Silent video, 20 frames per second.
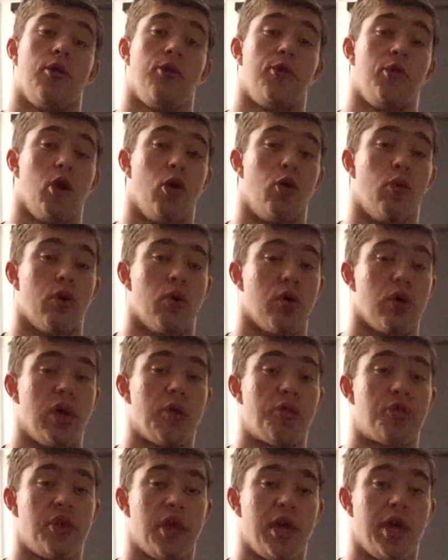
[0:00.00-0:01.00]
So
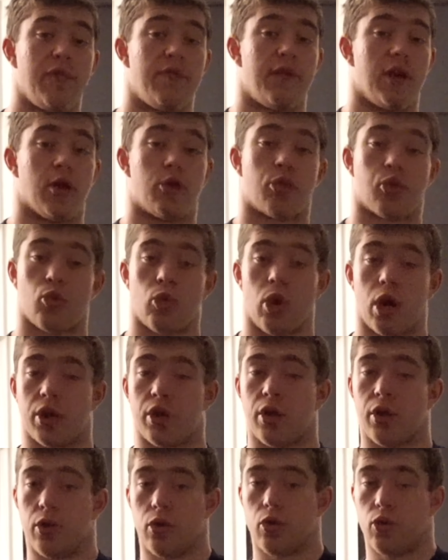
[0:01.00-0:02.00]
let's say for the
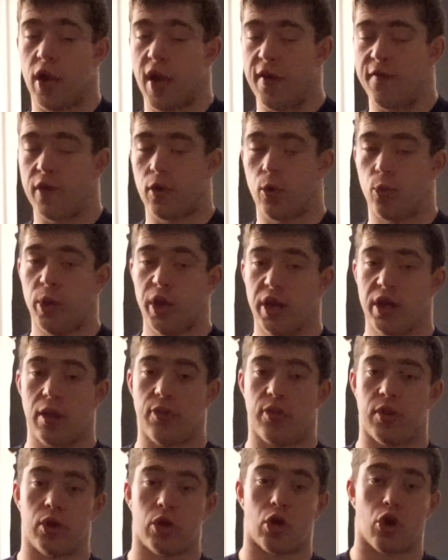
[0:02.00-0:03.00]
squat, you have a
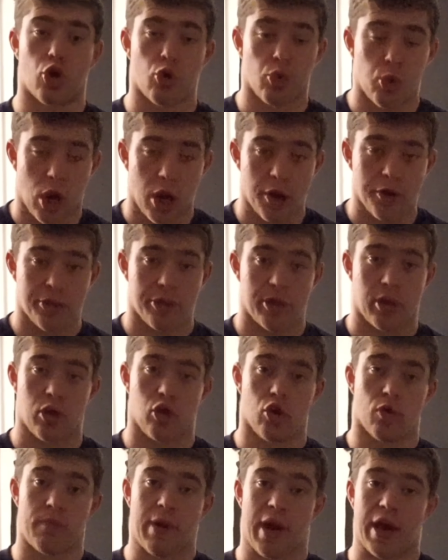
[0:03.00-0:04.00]
weakness in your quads,
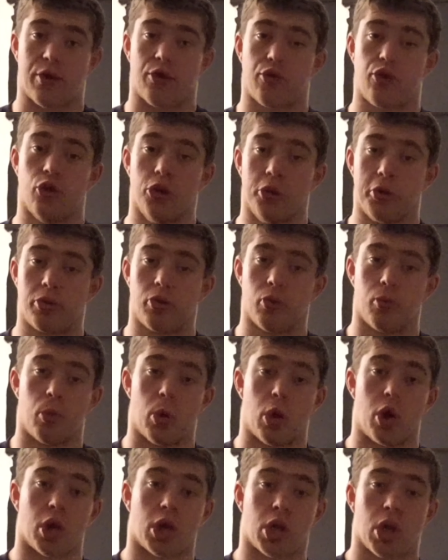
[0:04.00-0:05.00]
you might choose to
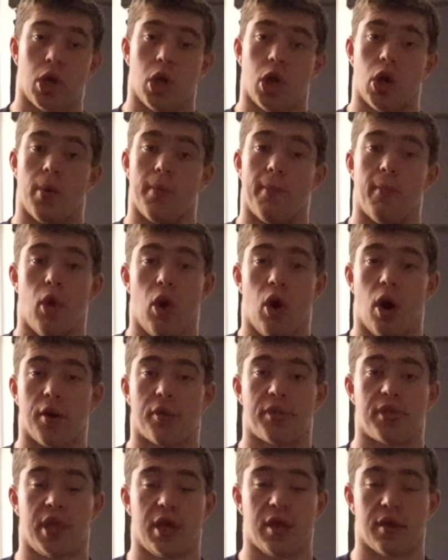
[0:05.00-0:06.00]
work more on
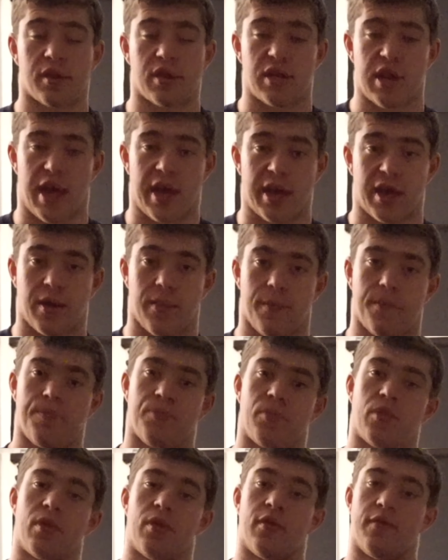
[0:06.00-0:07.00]
things like
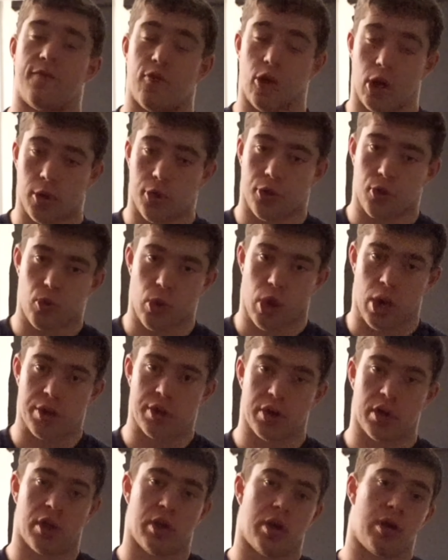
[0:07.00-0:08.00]
front squat
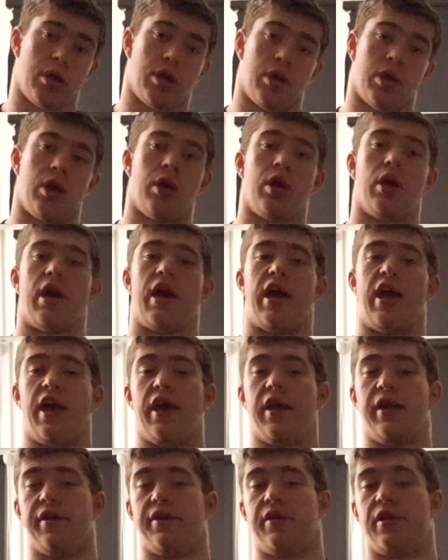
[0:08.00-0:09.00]

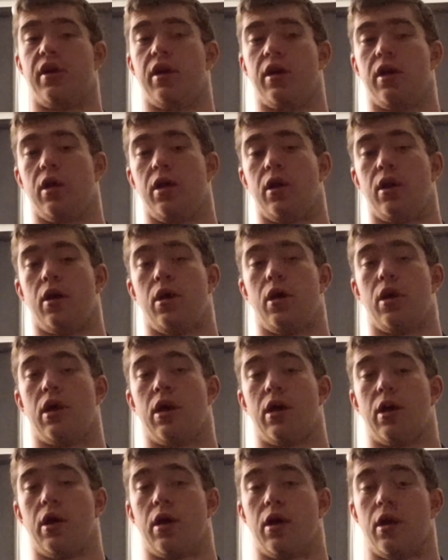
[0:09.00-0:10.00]
and
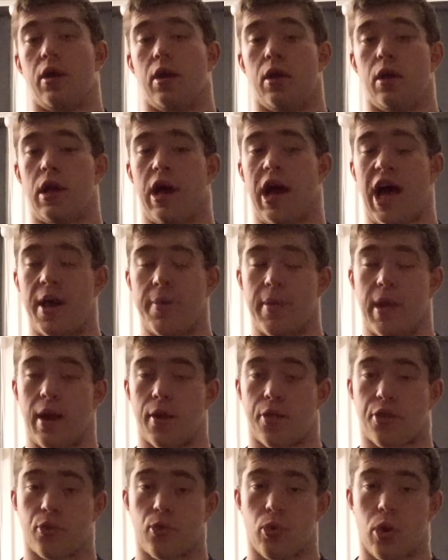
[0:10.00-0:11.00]
high bar
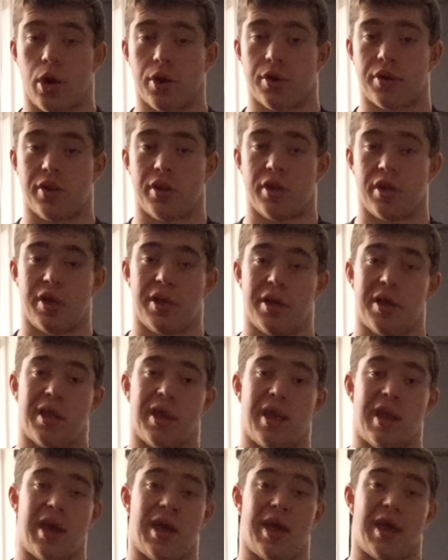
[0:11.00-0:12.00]
squat
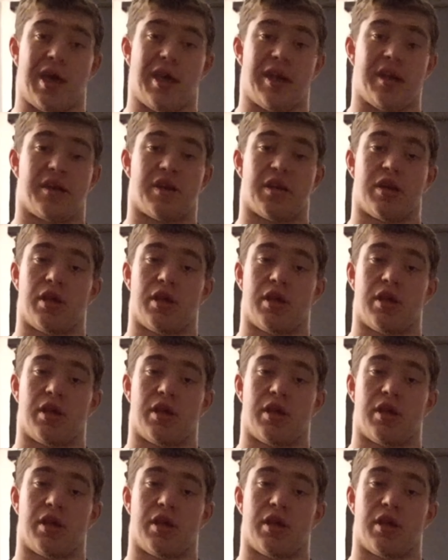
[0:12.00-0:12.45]
and